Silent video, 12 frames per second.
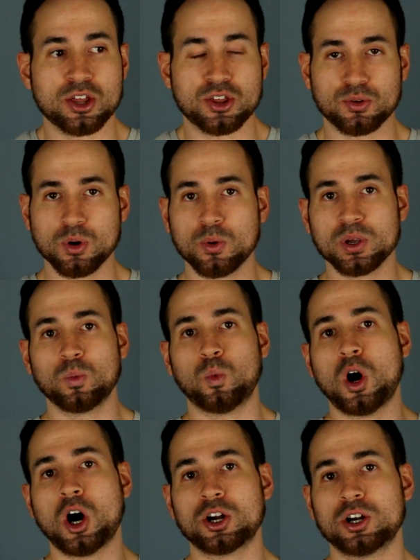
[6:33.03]
throwing
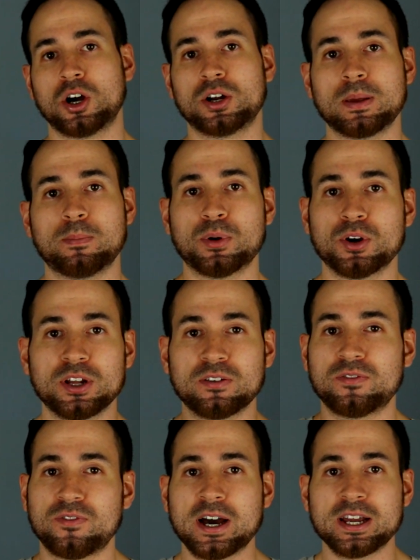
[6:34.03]
water on a burning
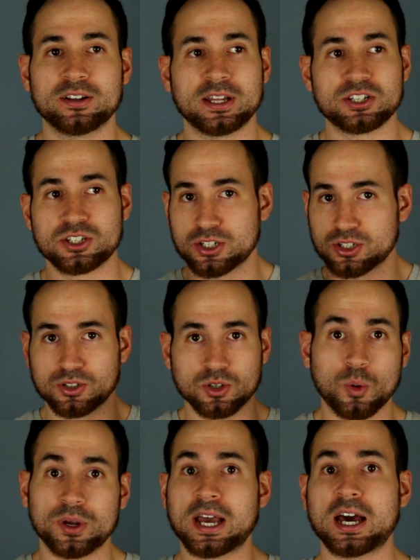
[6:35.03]
fire that's just
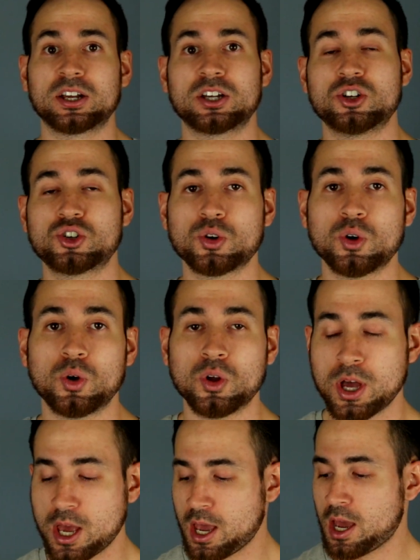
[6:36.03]
going out of control.